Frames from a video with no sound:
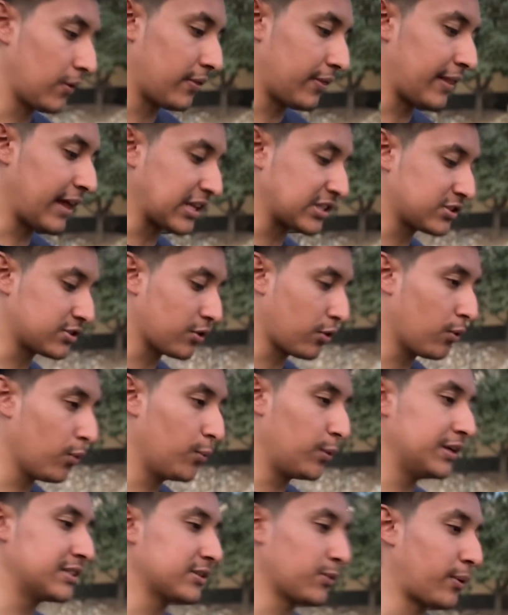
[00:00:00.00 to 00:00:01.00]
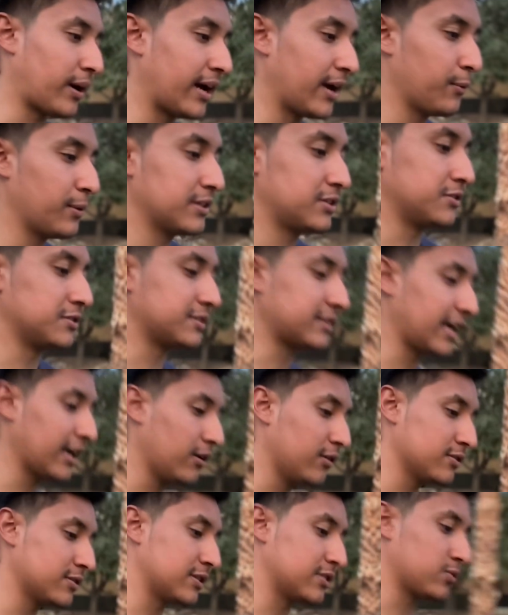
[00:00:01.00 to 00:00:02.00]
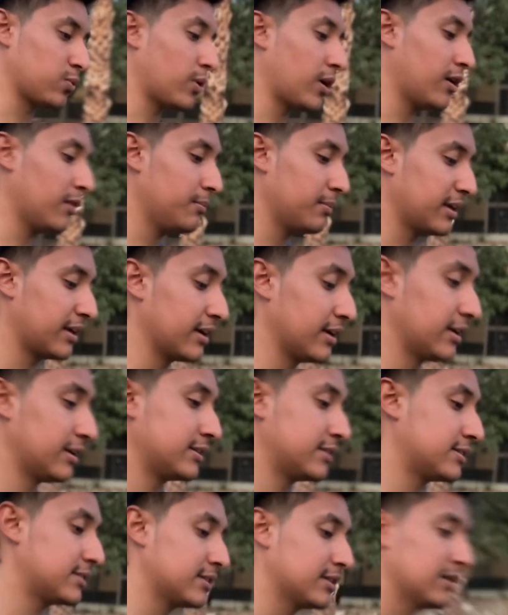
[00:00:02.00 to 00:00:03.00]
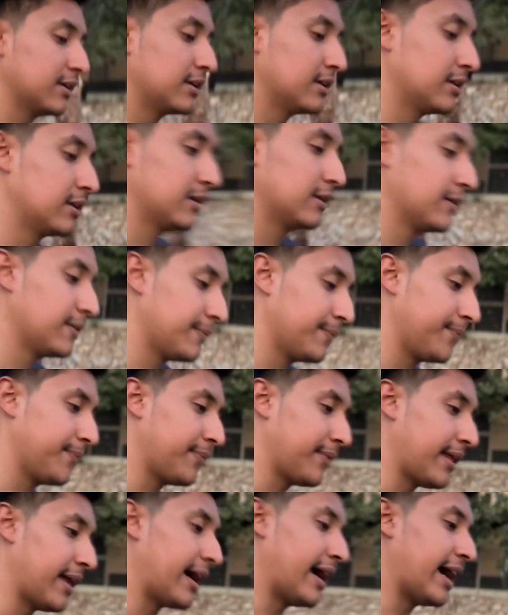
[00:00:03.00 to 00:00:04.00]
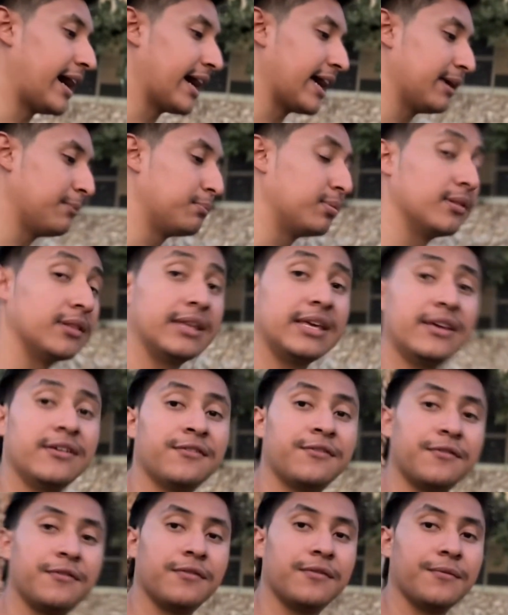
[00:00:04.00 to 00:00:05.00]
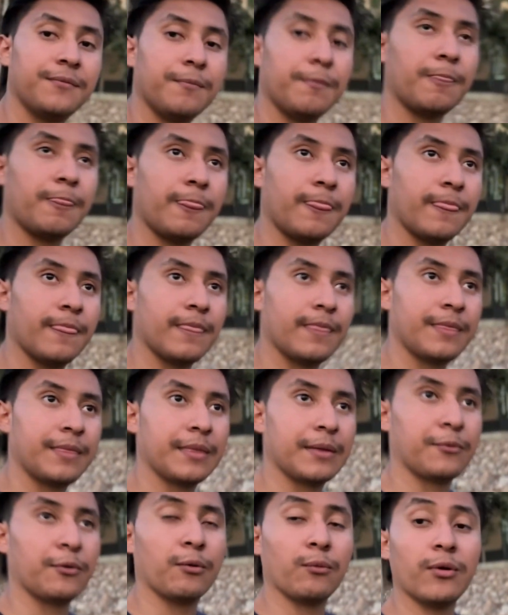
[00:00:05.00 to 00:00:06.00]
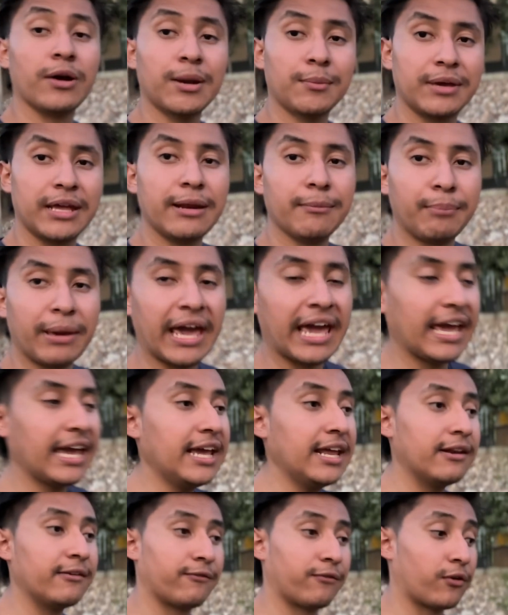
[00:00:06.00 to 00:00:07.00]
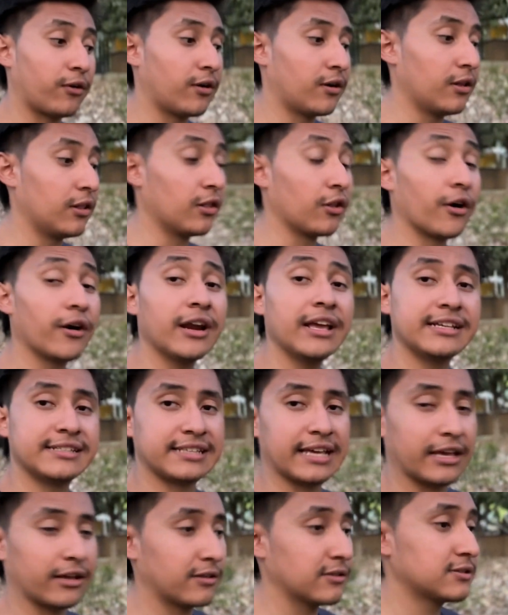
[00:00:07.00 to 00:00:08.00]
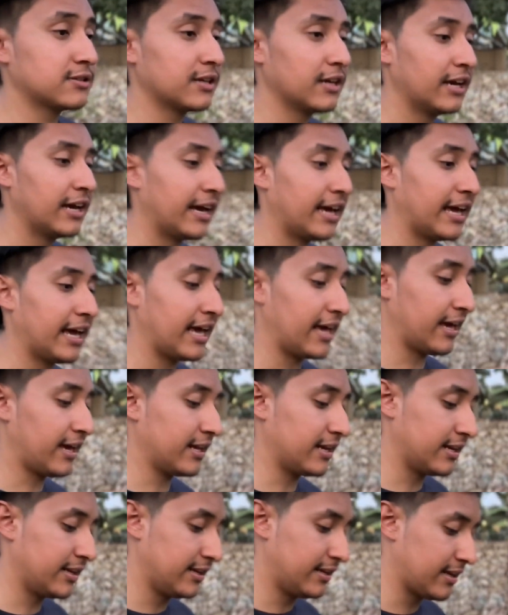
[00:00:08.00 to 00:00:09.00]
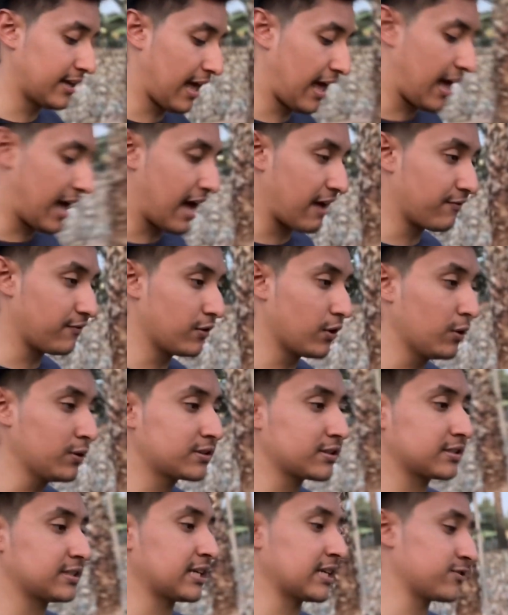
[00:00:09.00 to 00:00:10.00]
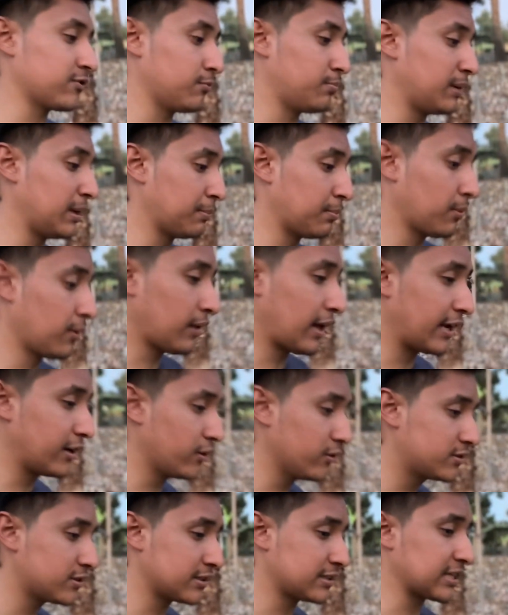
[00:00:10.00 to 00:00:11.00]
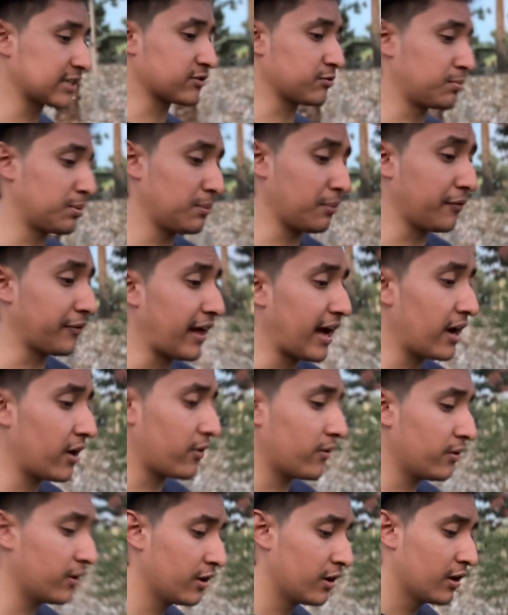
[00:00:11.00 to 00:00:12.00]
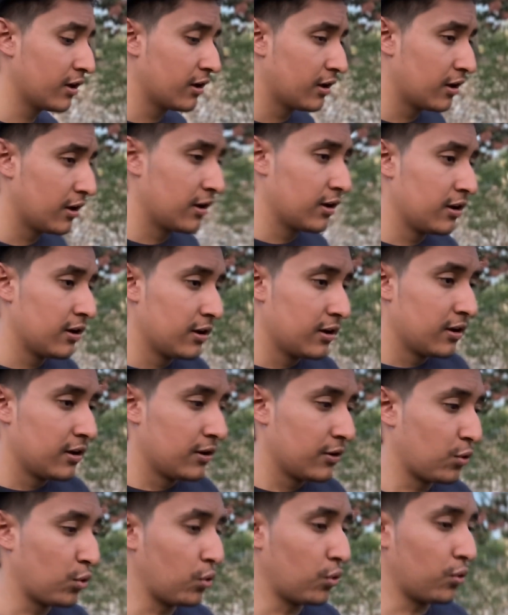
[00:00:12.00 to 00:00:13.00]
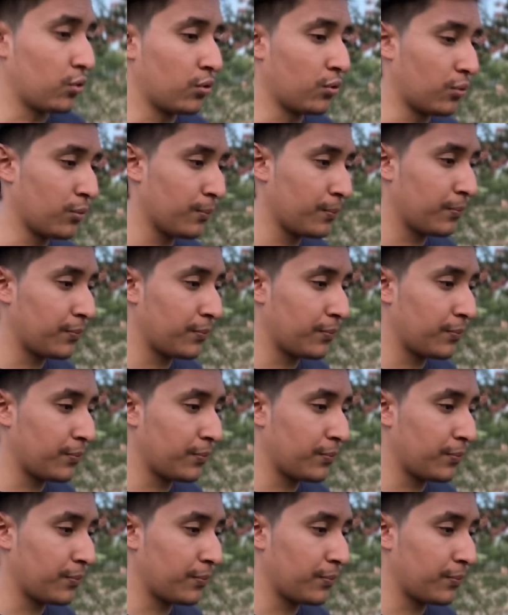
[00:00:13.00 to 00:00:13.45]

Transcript: that's the whole reason why I went to sales as well, because I believe, well, one, I'm getting paid for learning sales, and I've known successful people. I know successful people now who